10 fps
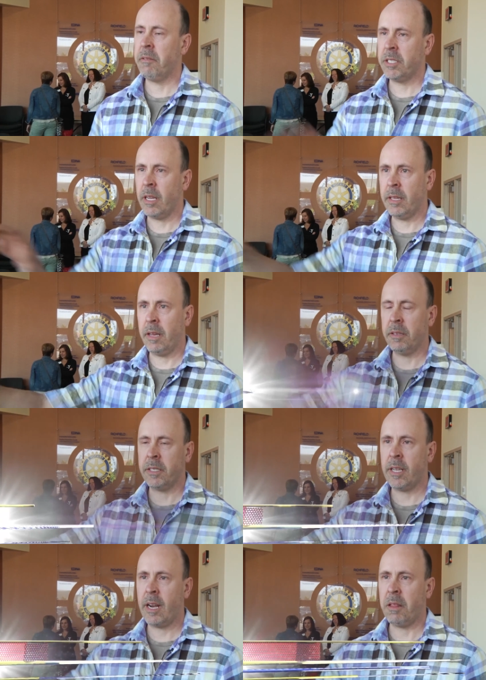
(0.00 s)
was on the other
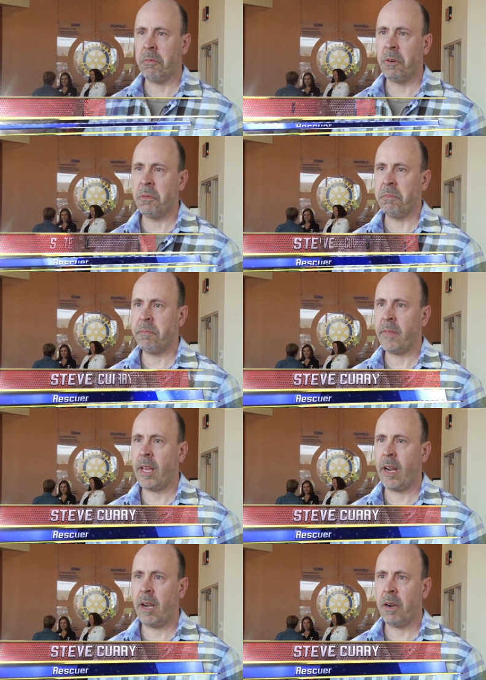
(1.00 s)
side of the room
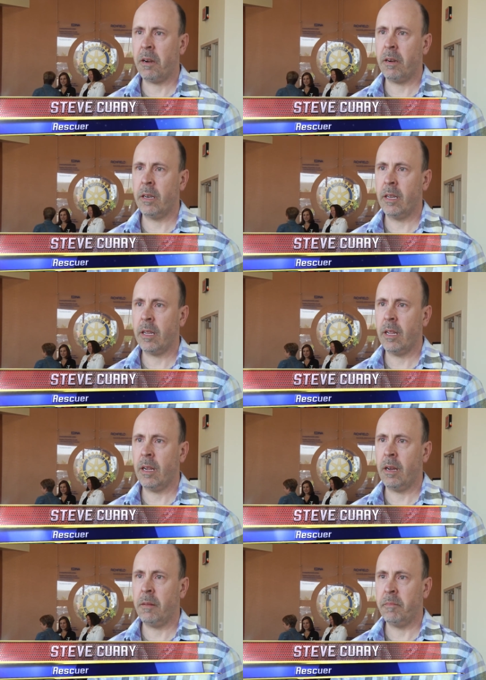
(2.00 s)
and I heard
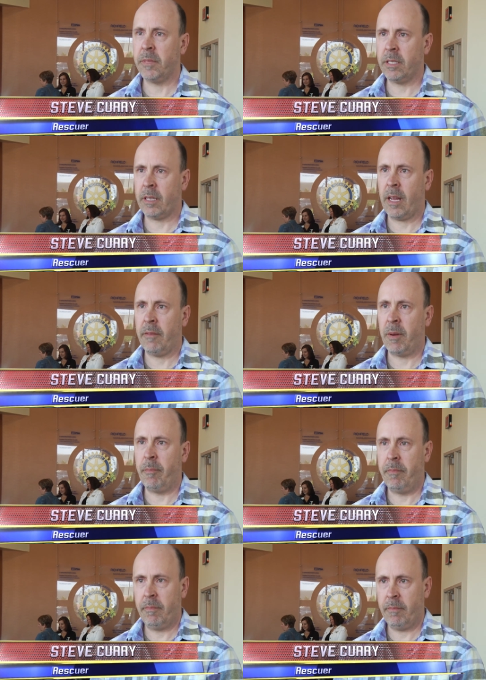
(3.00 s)
um, just kind of a